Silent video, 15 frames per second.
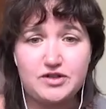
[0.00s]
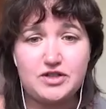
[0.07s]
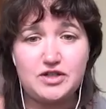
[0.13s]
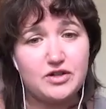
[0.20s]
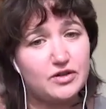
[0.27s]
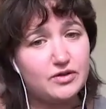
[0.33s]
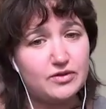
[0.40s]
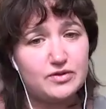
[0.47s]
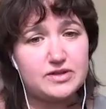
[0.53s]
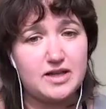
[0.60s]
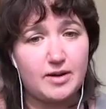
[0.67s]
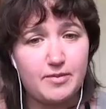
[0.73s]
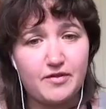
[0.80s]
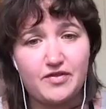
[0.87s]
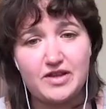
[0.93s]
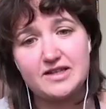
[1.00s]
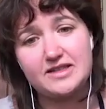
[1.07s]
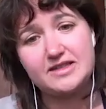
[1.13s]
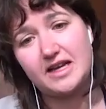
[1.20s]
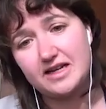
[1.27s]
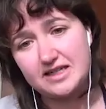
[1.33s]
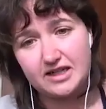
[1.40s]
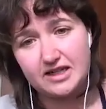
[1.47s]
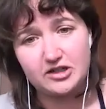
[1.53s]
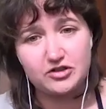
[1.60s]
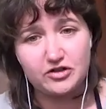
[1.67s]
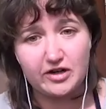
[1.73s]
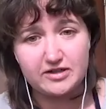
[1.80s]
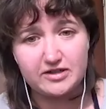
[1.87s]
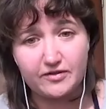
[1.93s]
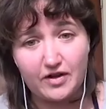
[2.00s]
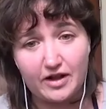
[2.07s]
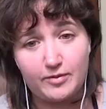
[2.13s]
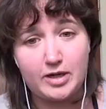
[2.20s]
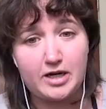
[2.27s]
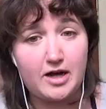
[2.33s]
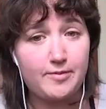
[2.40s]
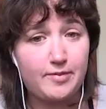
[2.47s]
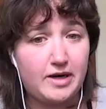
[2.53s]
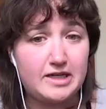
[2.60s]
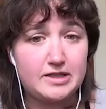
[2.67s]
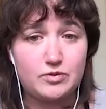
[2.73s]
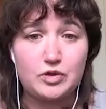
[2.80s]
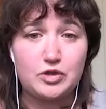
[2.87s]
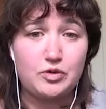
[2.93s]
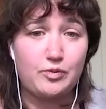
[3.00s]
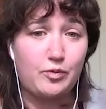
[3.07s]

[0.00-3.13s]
to some of these psychedelic drug development companies which